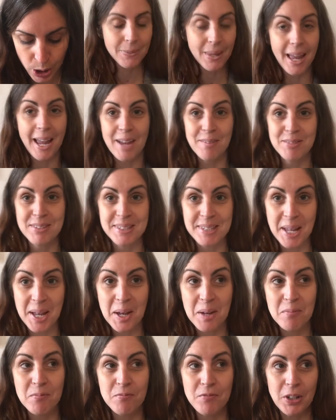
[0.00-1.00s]
I have to say,
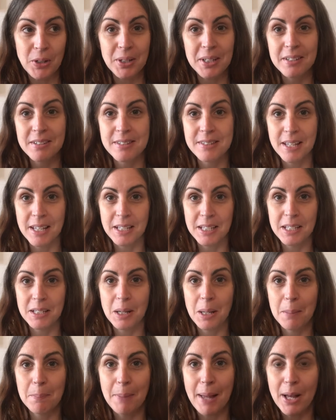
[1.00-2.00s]
I'm very excited
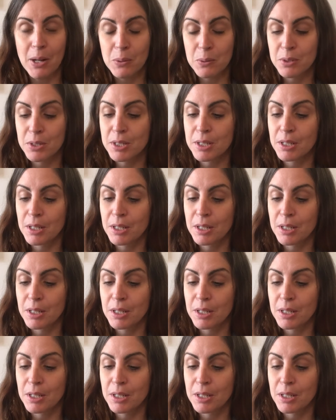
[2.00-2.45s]
about